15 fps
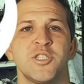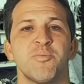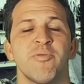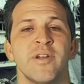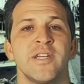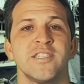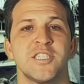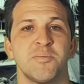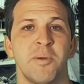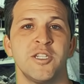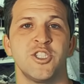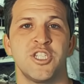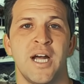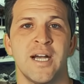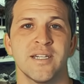Springs
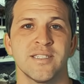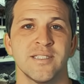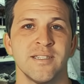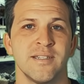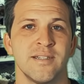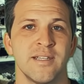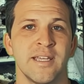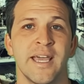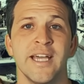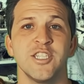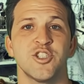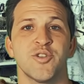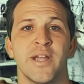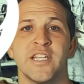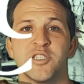Sponge Docks. Get
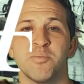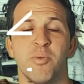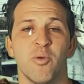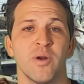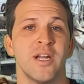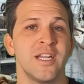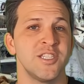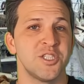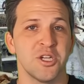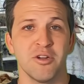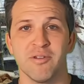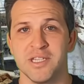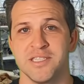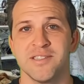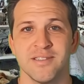transported into
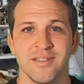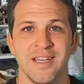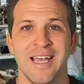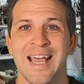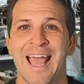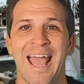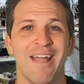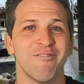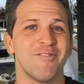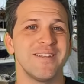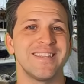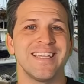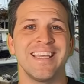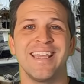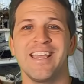Greece.
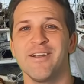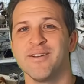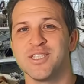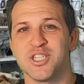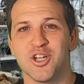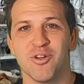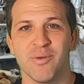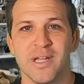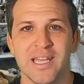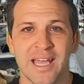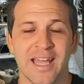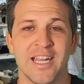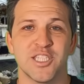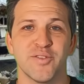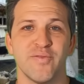Everything here is Greek
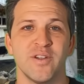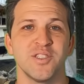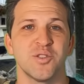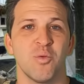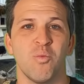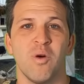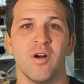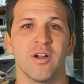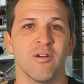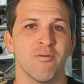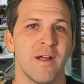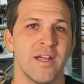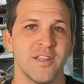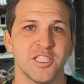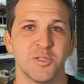and it's fun to walk
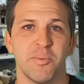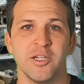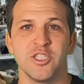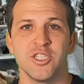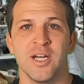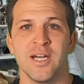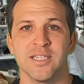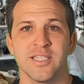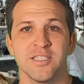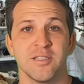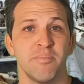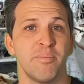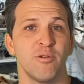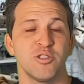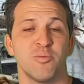around the sponge docks as the
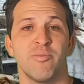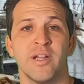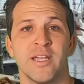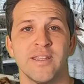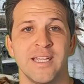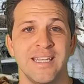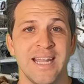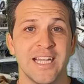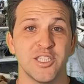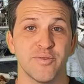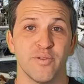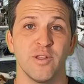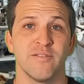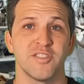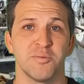boats bring in the nets full of